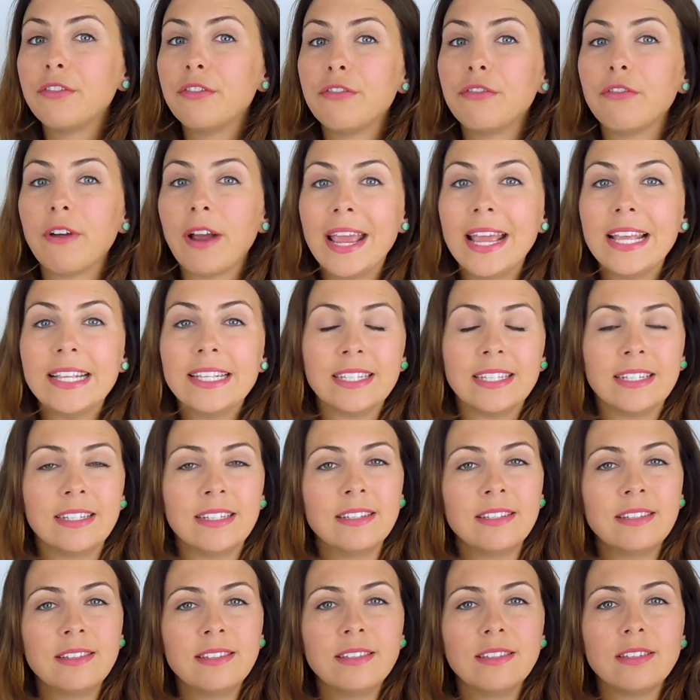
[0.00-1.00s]

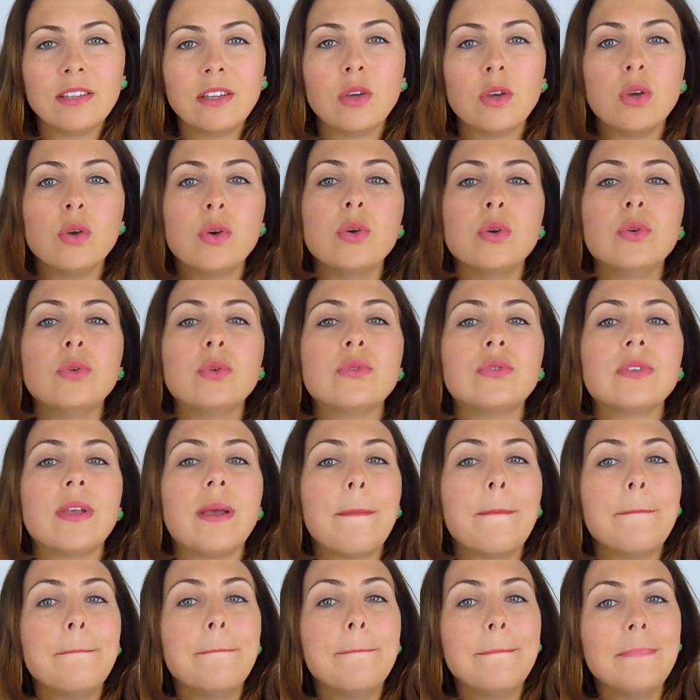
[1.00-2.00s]
phrases whose
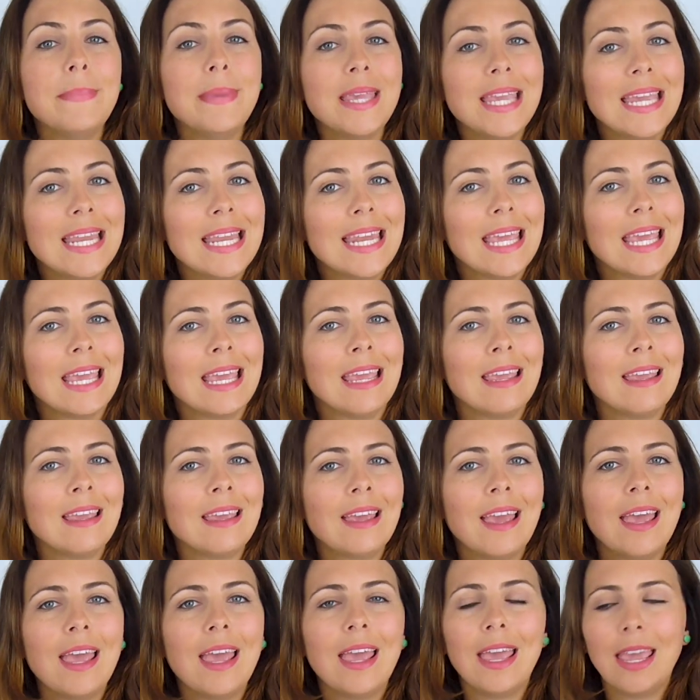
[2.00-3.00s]
meaning
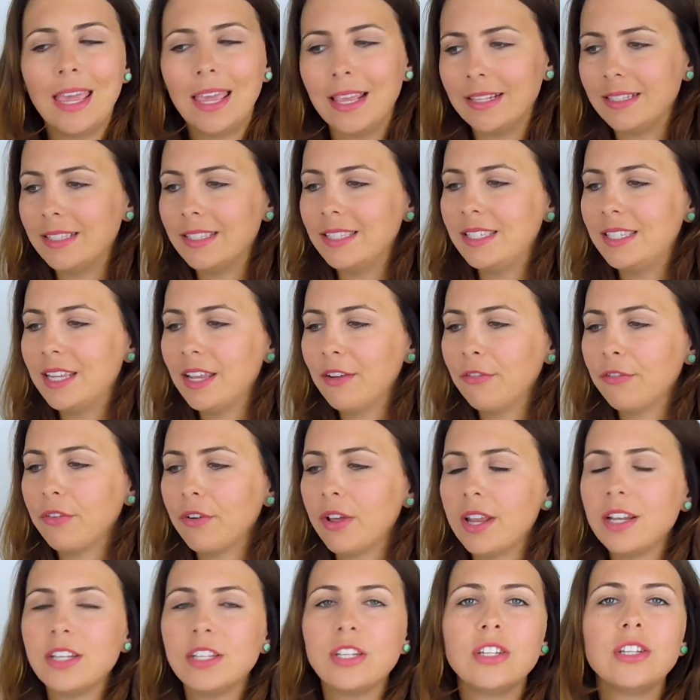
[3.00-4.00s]
is
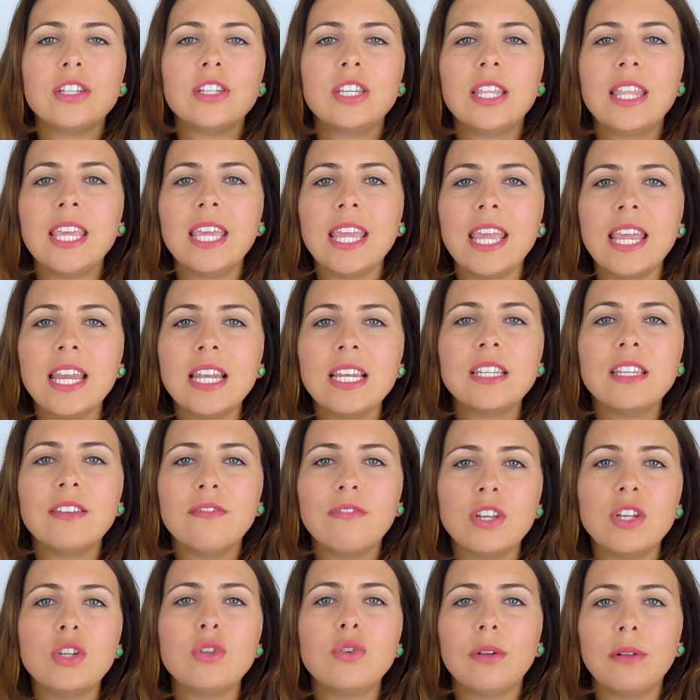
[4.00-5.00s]
different to the
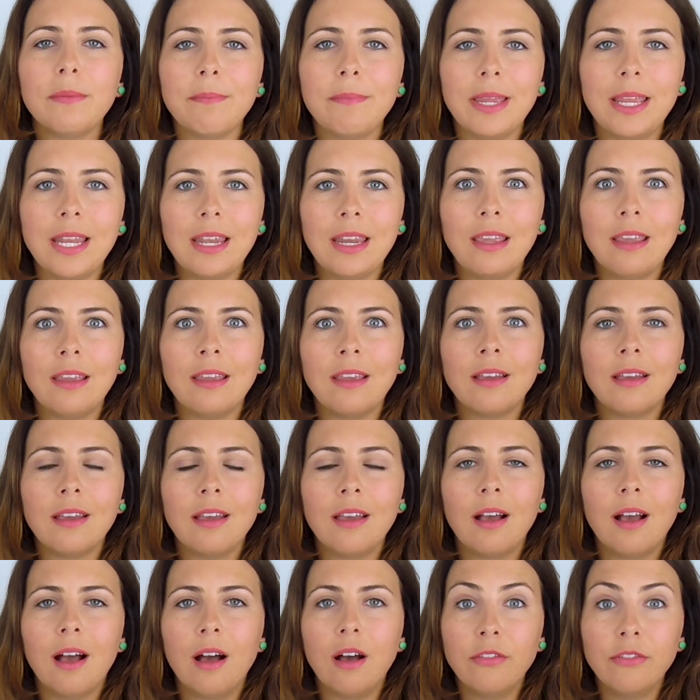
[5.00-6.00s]
individual meaning
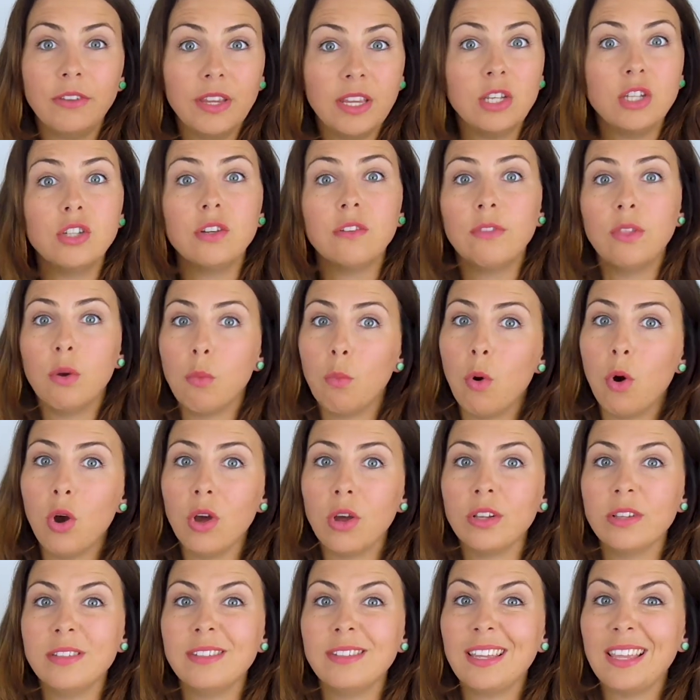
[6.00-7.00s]
of each of the
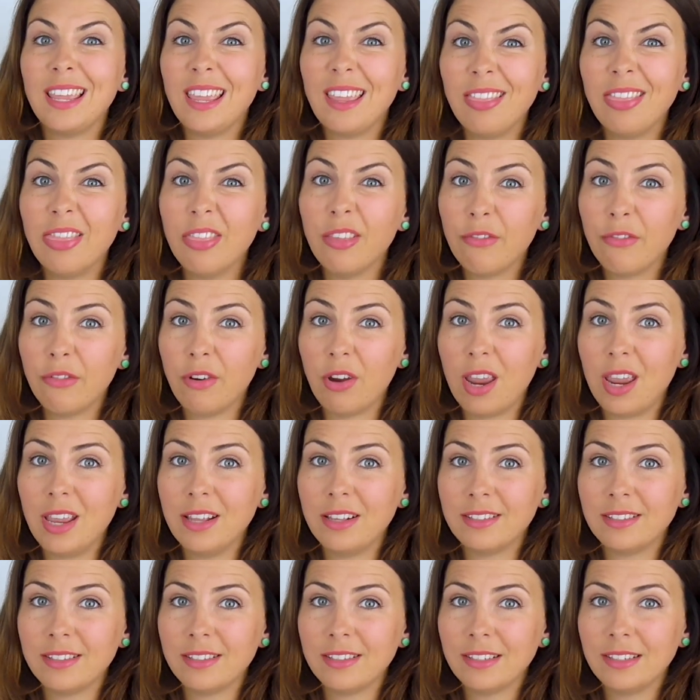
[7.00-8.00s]
words in the
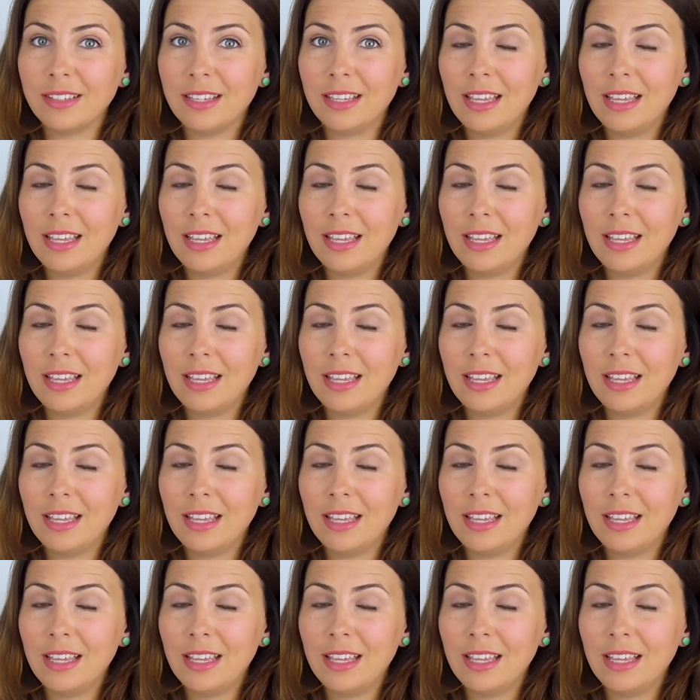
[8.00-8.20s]
phrase.